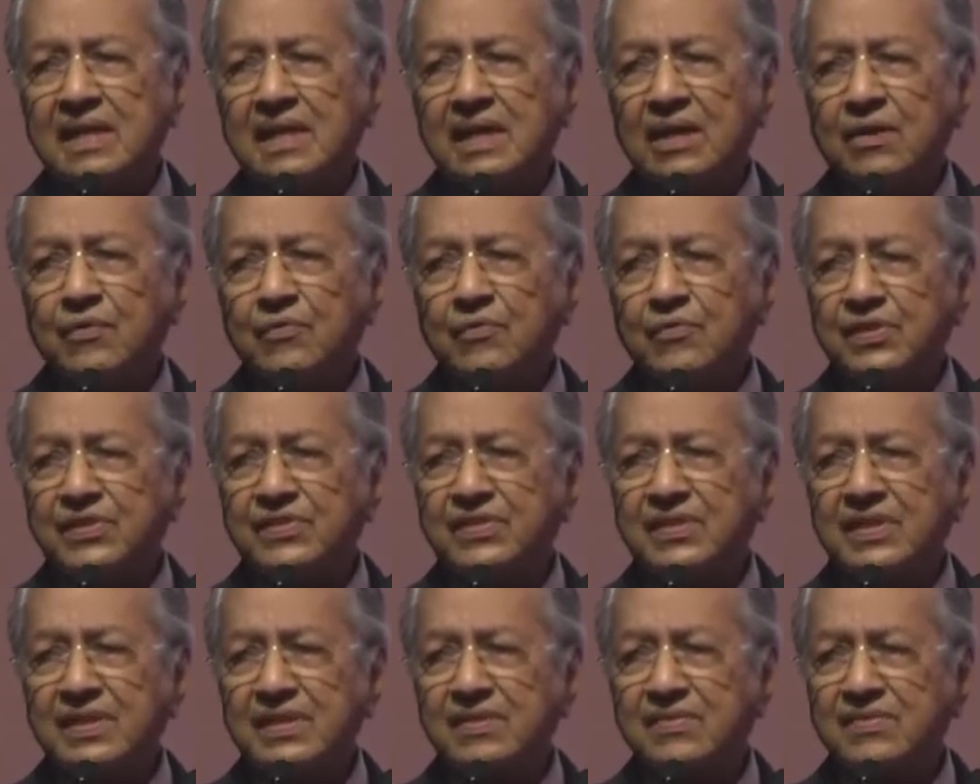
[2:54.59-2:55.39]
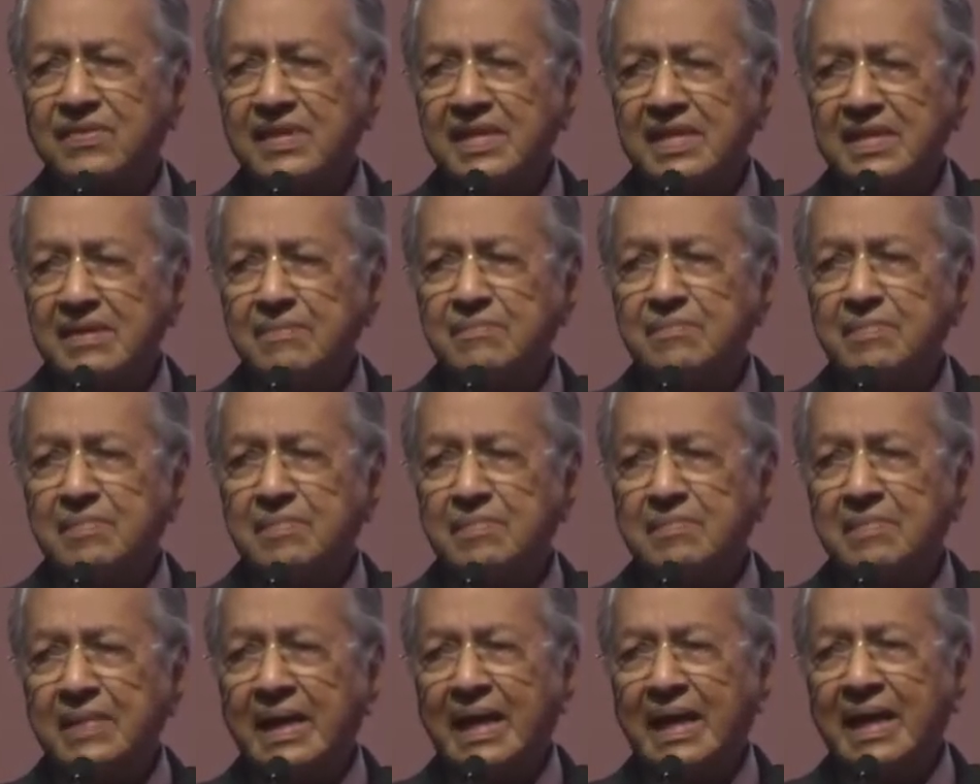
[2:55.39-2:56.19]
with the theme
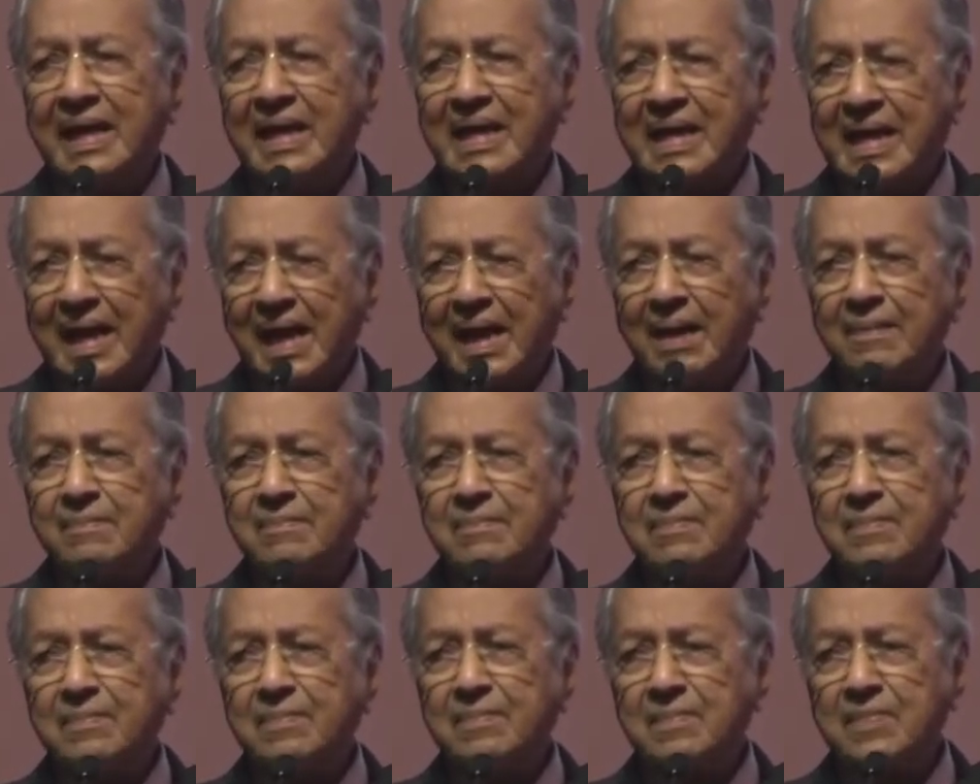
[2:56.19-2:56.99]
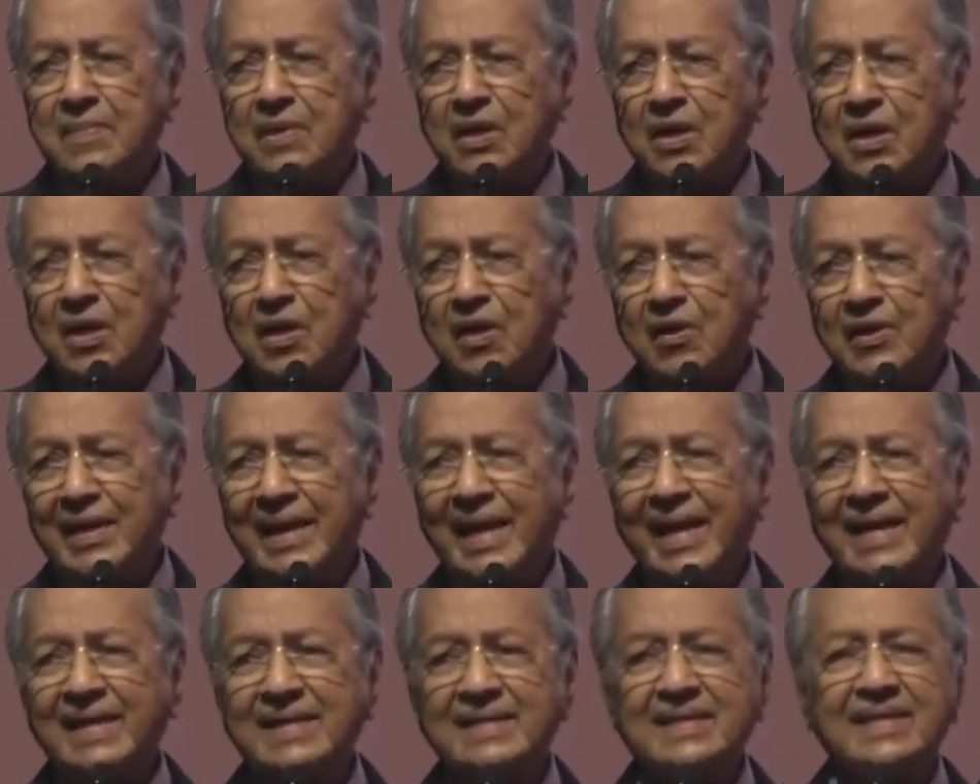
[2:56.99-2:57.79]
Come,
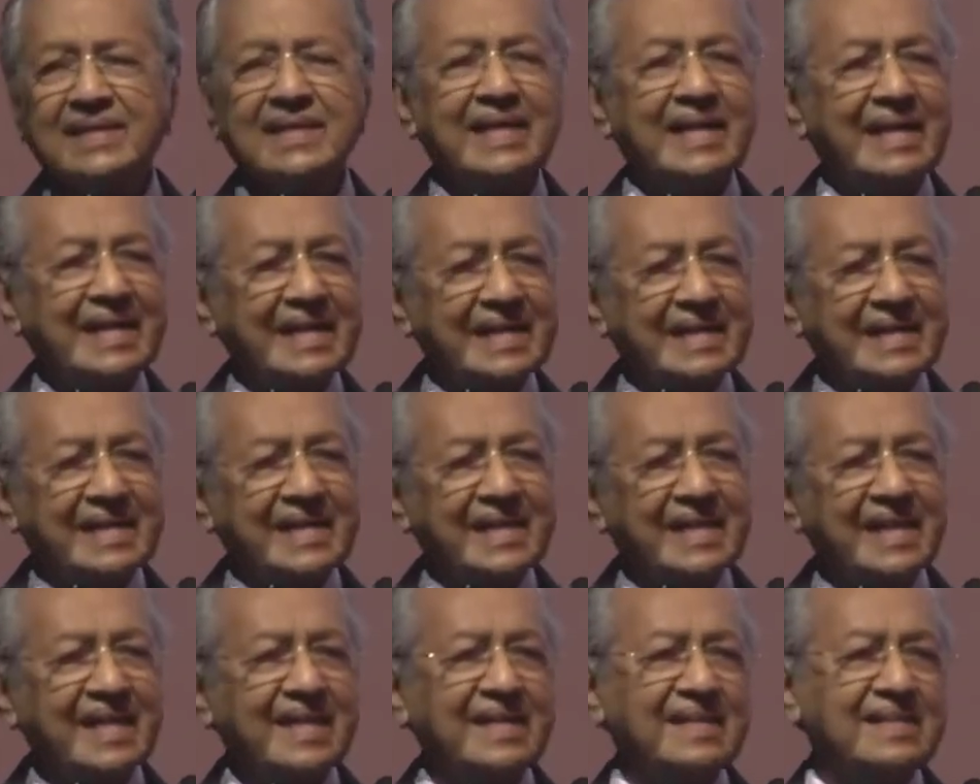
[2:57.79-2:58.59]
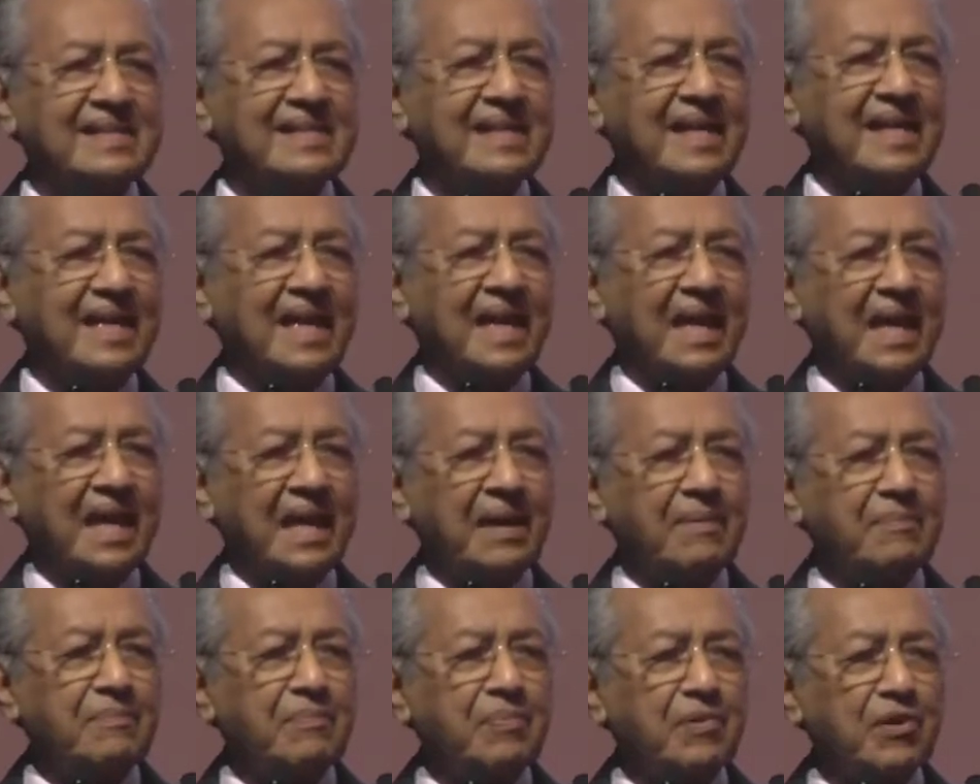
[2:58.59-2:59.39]
Connect, Create,
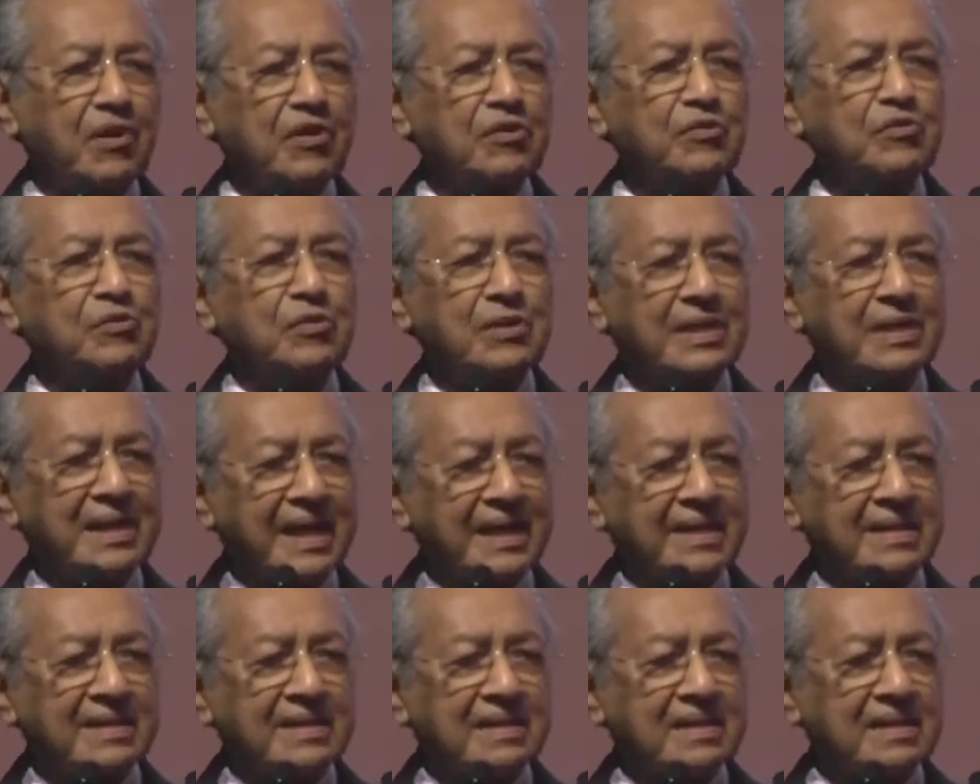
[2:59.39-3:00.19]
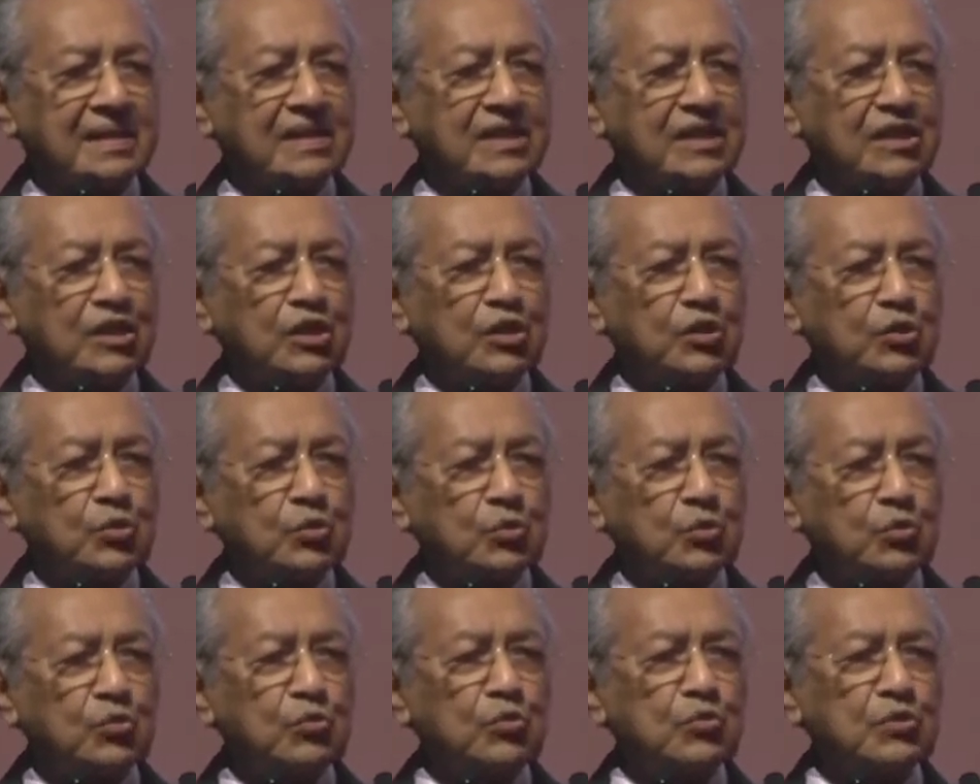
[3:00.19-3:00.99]
and brought together
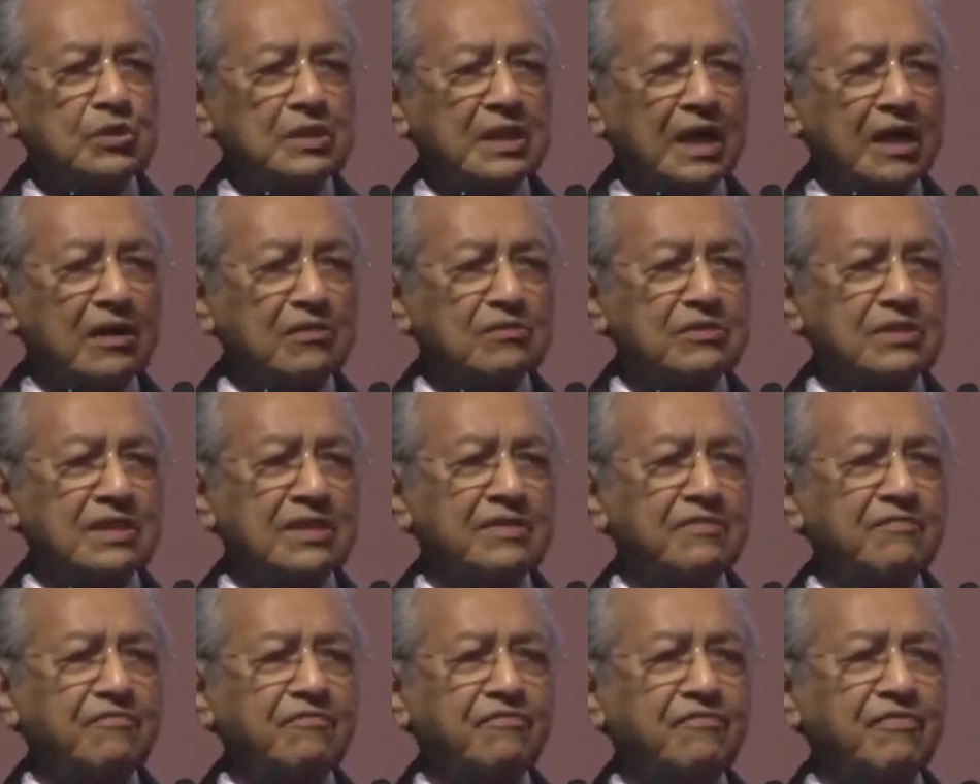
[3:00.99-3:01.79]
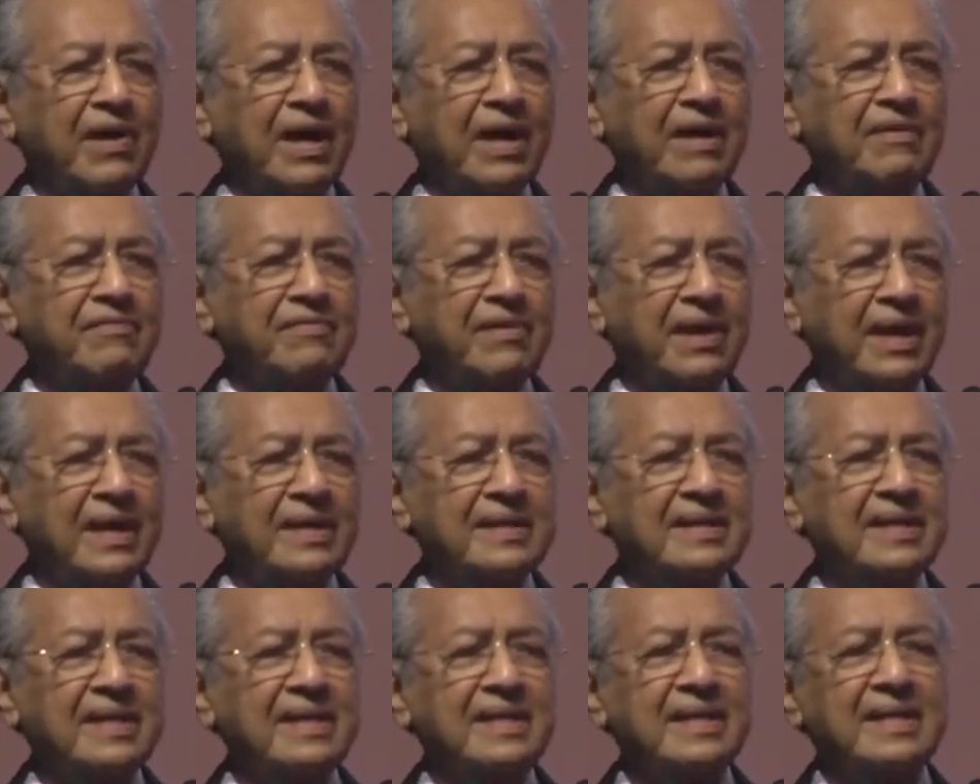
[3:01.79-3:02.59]

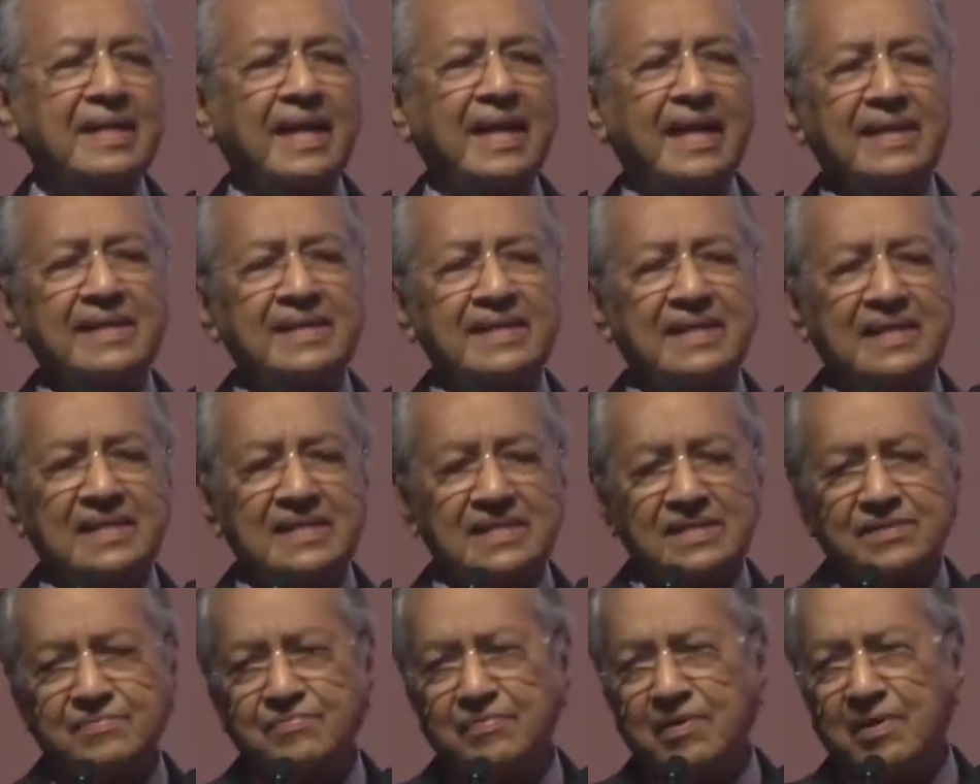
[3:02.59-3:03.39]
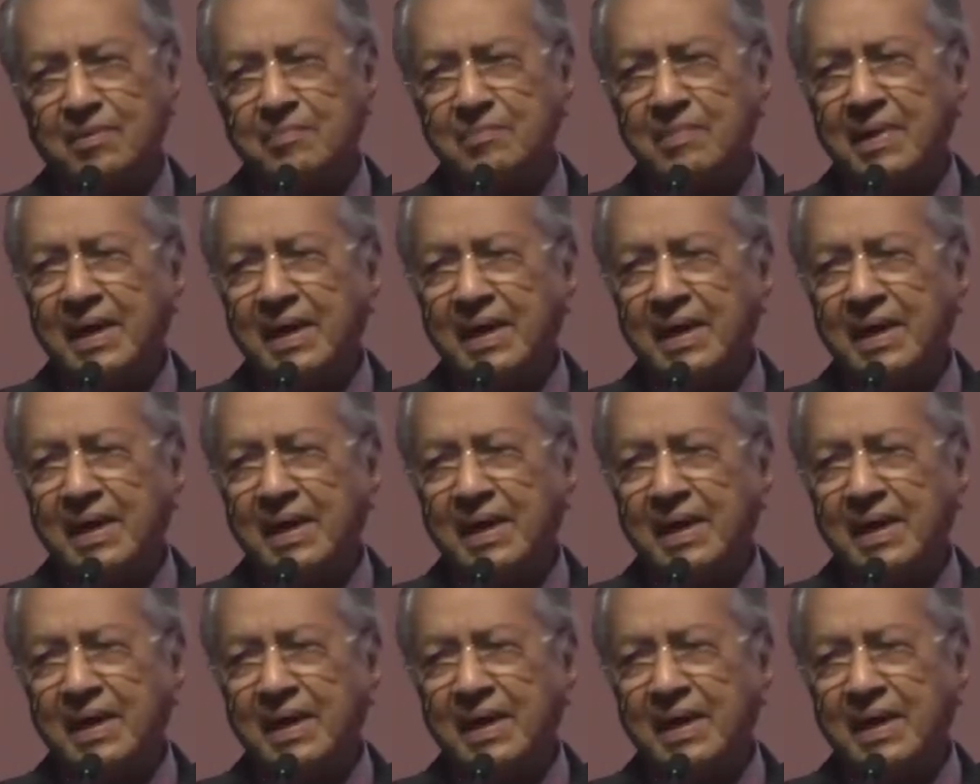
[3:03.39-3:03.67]
2,500 delegates from